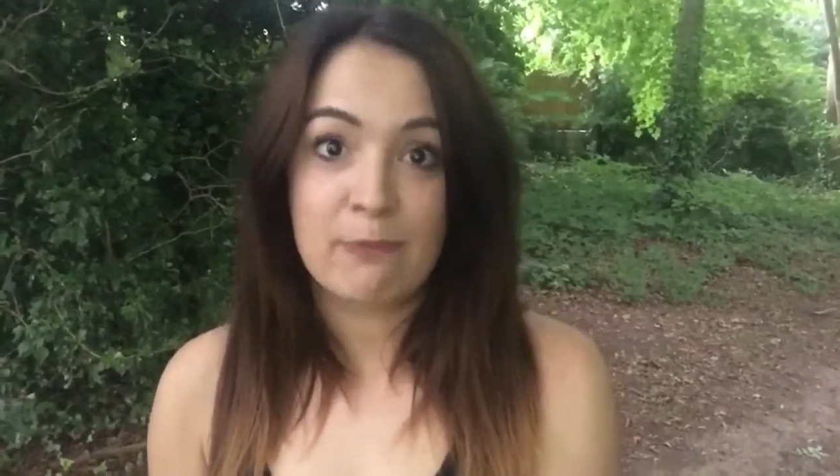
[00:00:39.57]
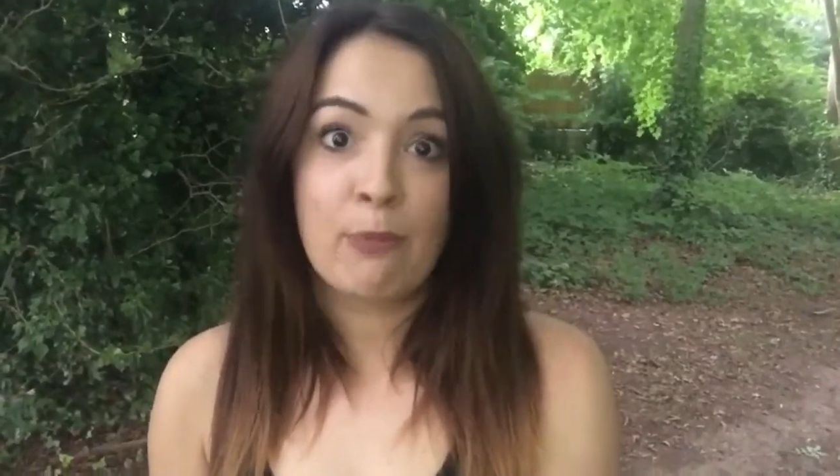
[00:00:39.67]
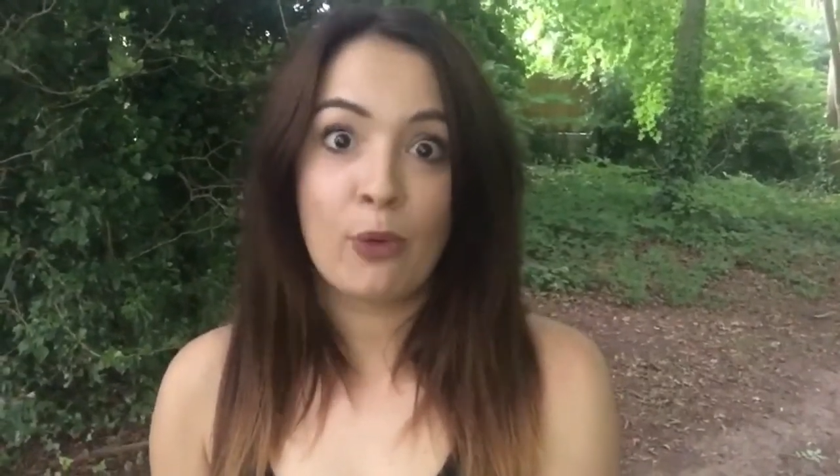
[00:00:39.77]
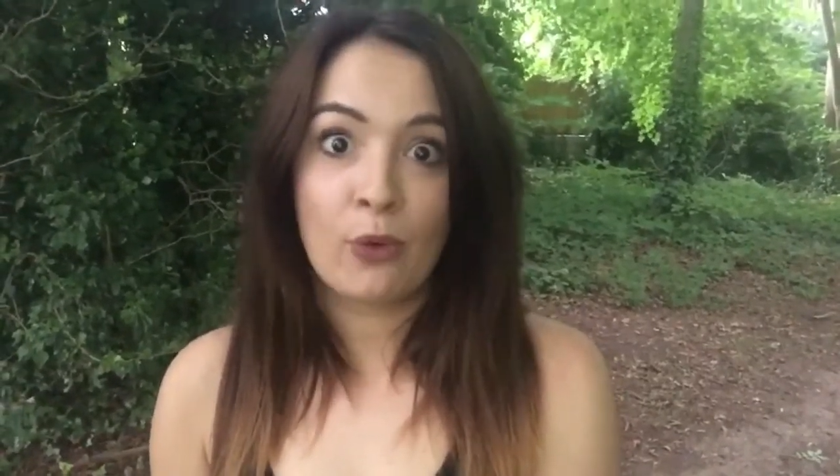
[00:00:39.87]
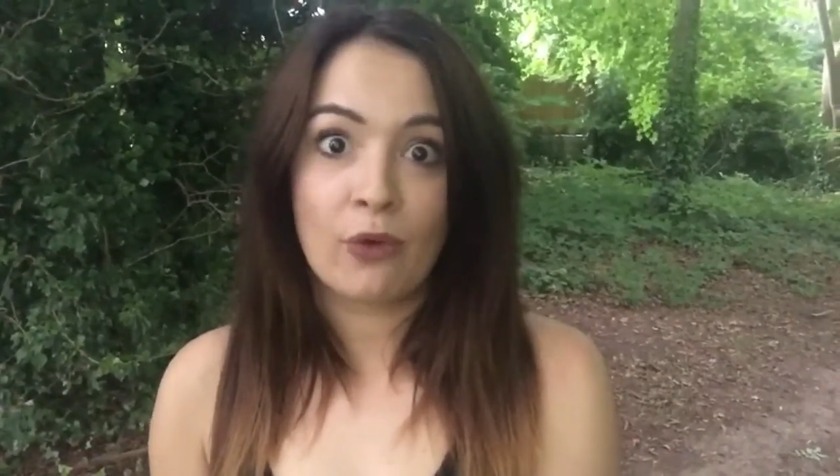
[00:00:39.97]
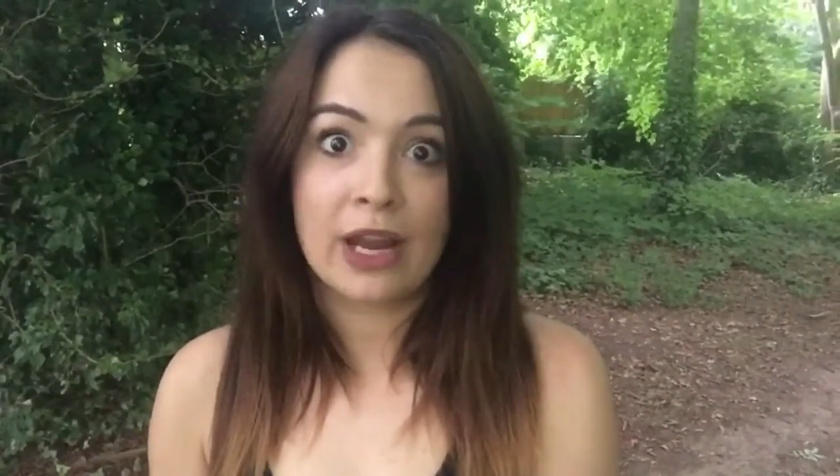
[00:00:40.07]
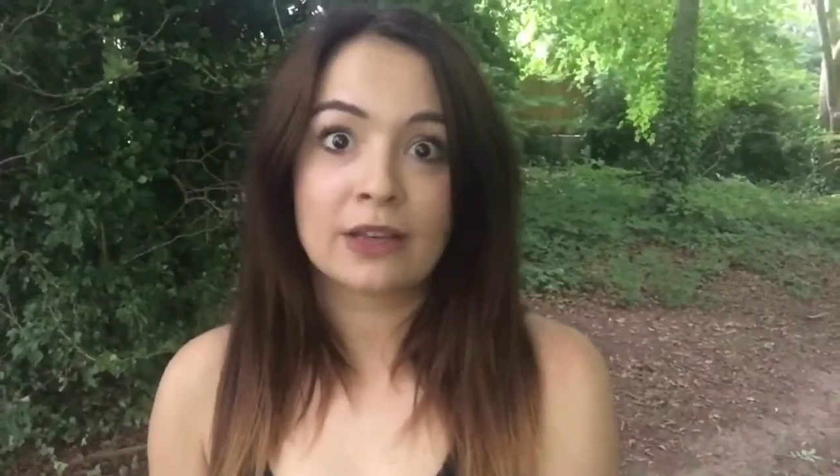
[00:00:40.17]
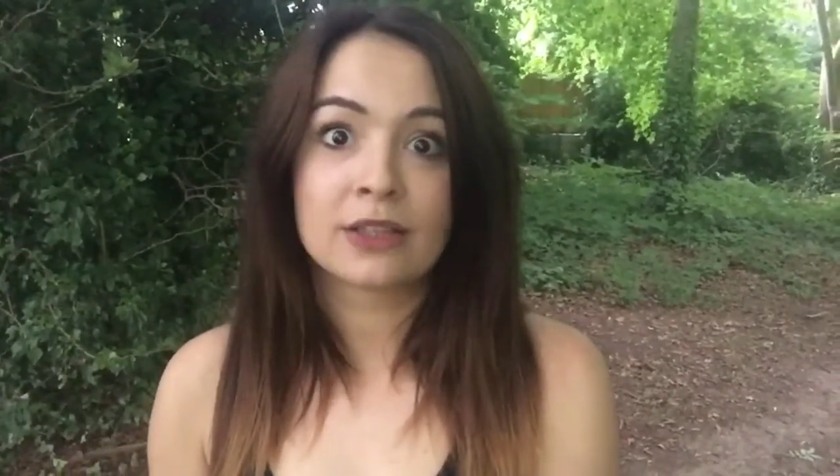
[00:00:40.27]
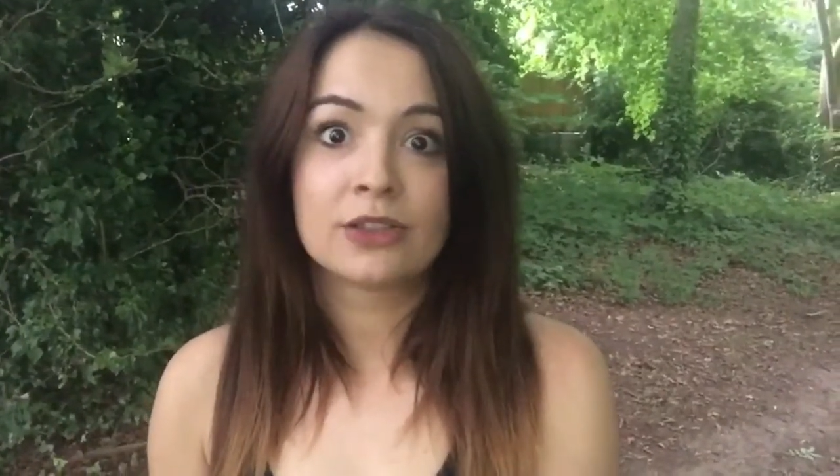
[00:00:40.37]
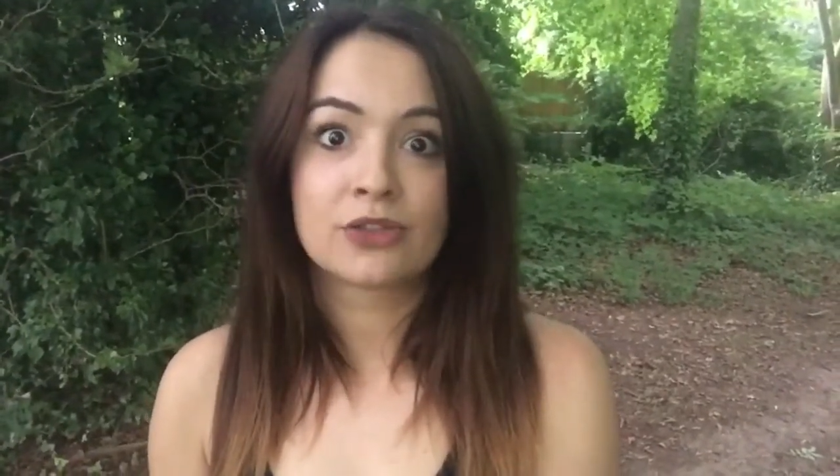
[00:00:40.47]

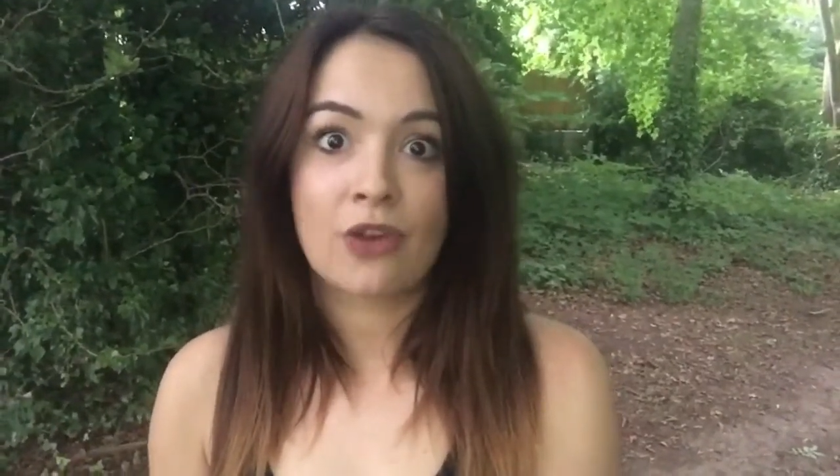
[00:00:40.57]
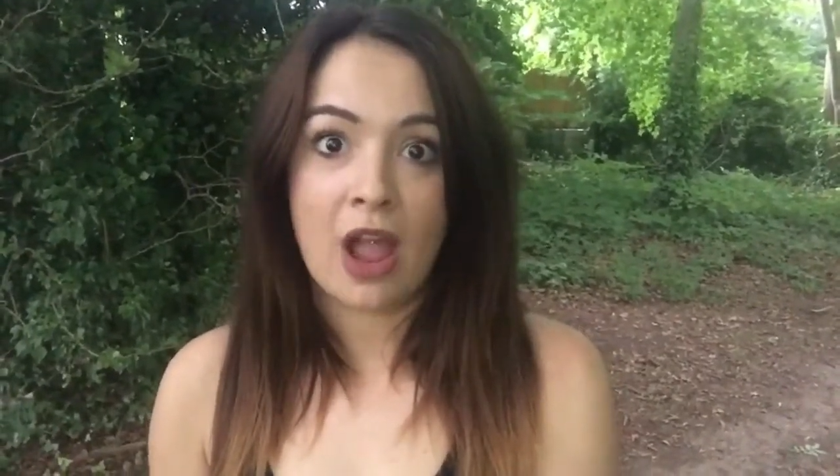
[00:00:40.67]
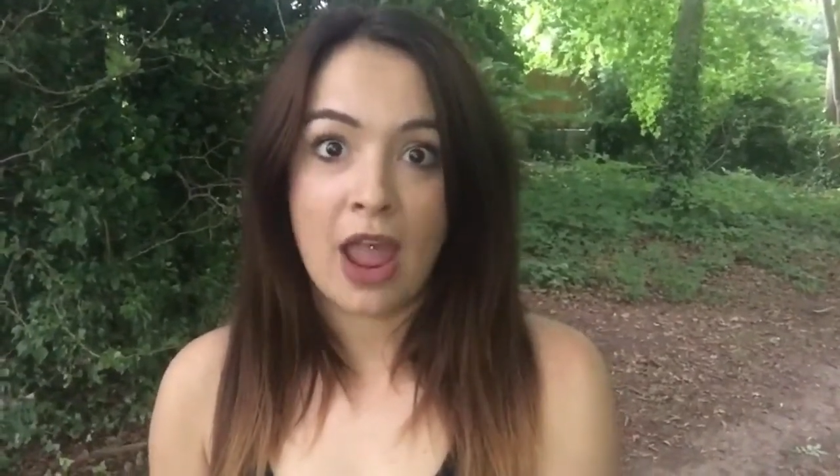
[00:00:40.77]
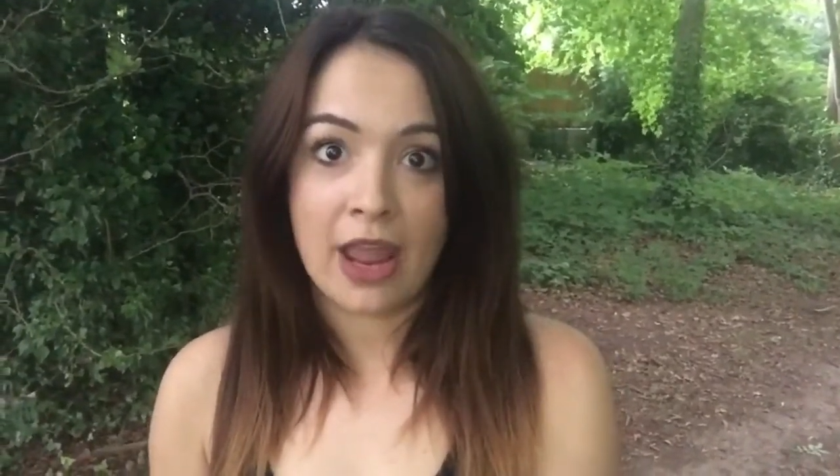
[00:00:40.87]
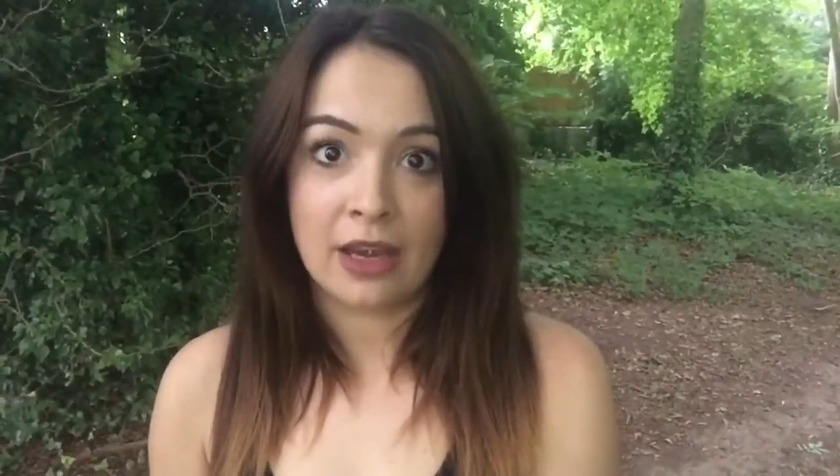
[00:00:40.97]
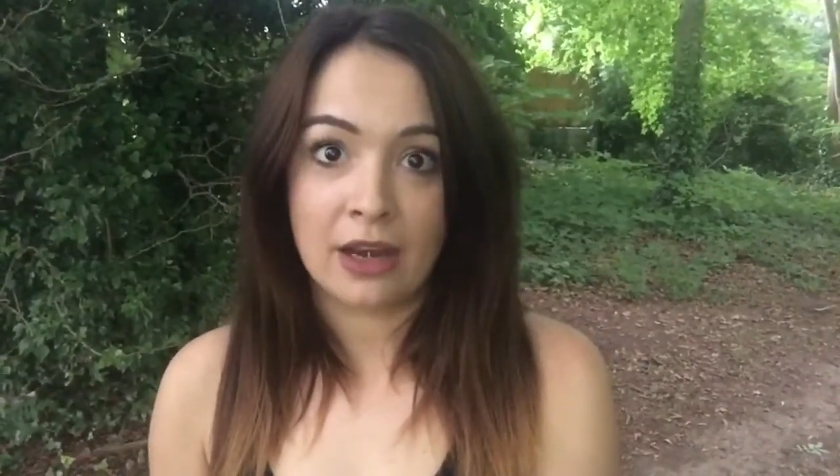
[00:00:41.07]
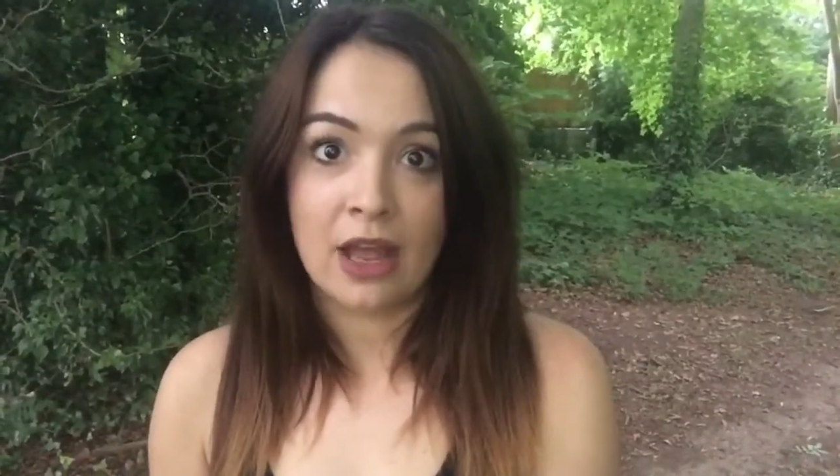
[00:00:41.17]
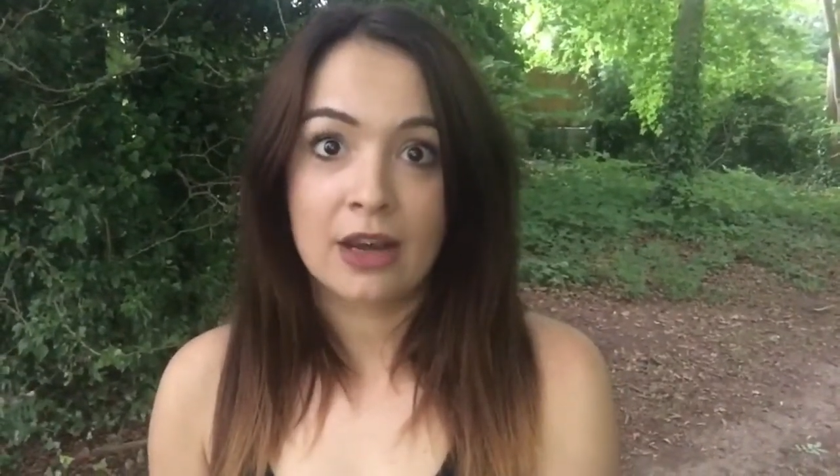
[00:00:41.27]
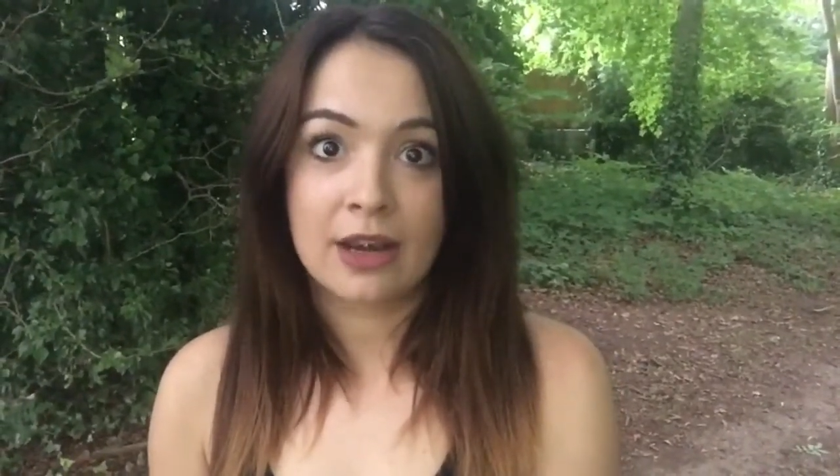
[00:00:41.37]
boring to train.